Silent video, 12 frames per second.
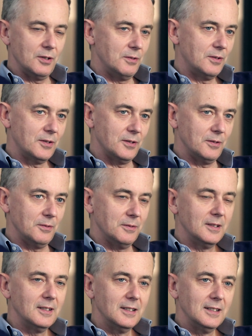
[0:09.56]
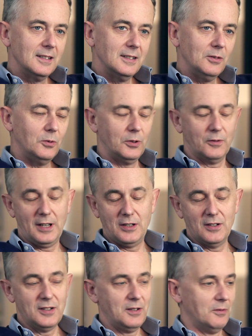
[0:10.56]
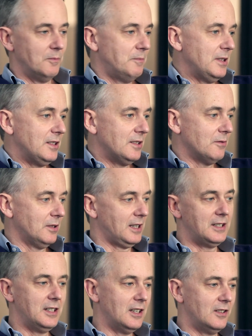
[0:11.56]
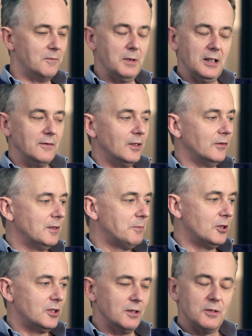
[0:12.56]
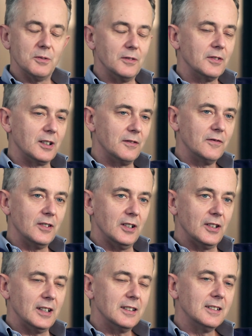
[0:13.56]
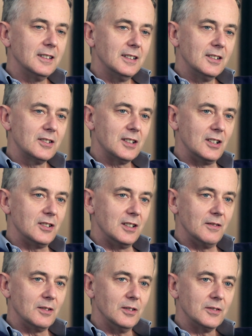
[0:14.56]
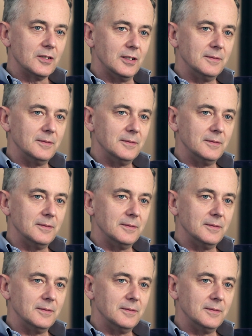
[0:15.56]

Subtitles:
you to, or your agency or a business or an idea you've been involved with pushed you to a kind of further stage than you've got to.